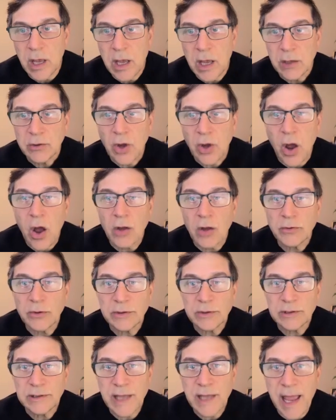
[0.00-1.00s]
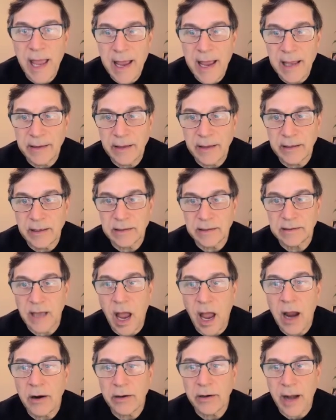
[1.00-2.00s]
to understand the
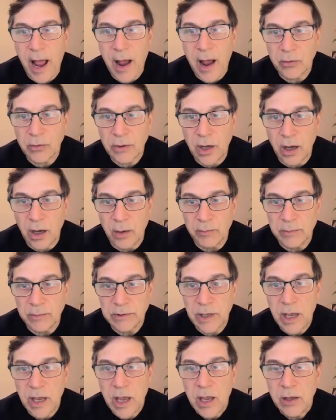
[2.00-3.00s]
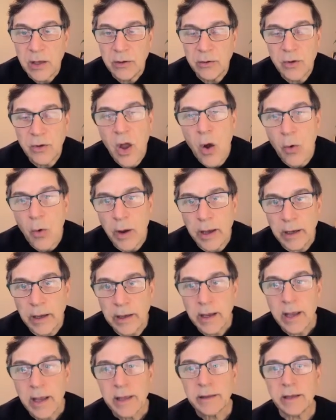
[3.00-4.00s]
desired outcomes, knowing
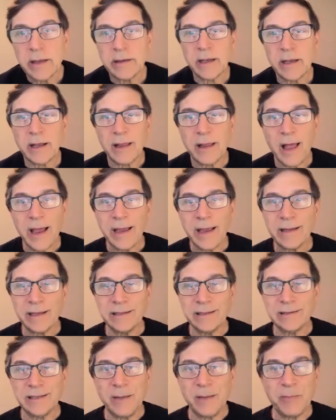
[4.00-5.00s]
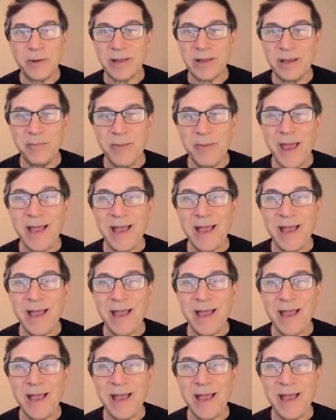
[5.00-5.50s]
that the client has typically made